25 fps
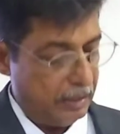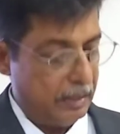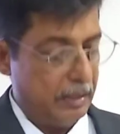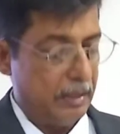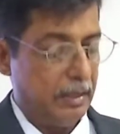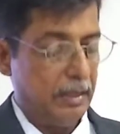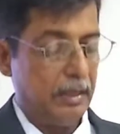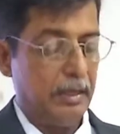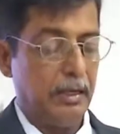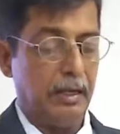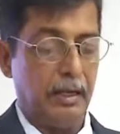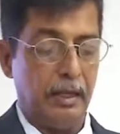
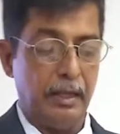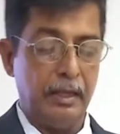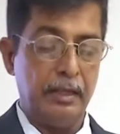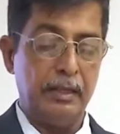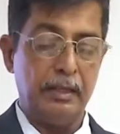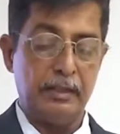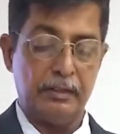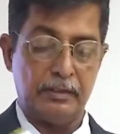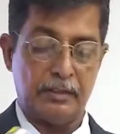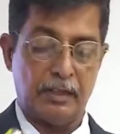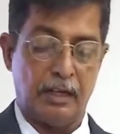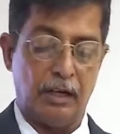we get an
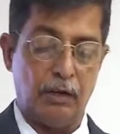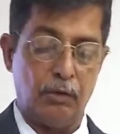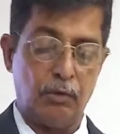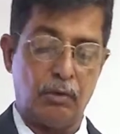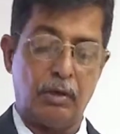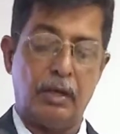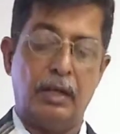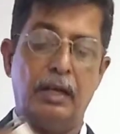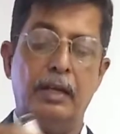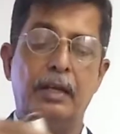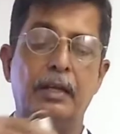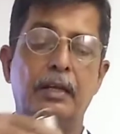
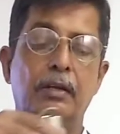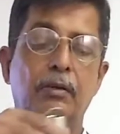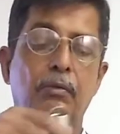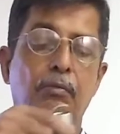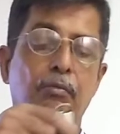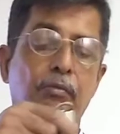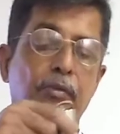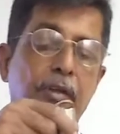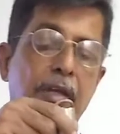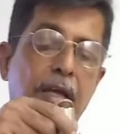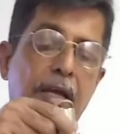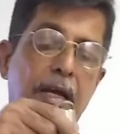alarm
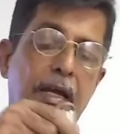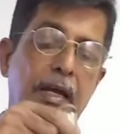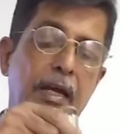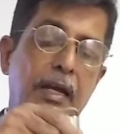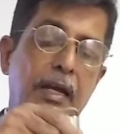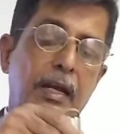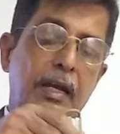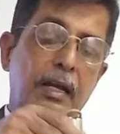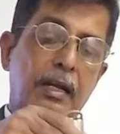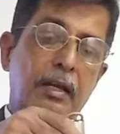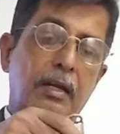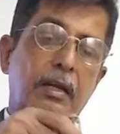on
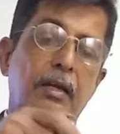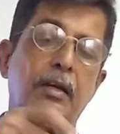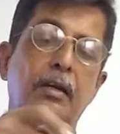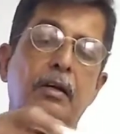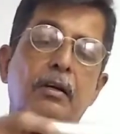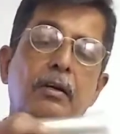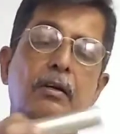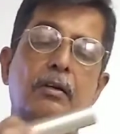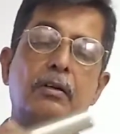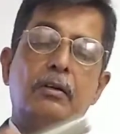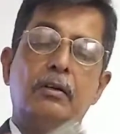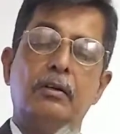our
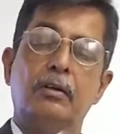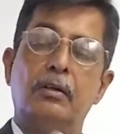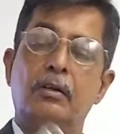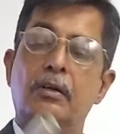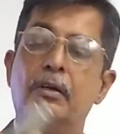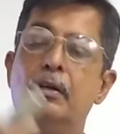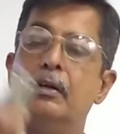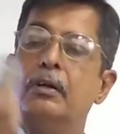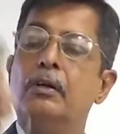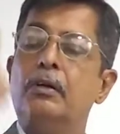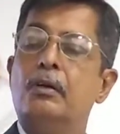panel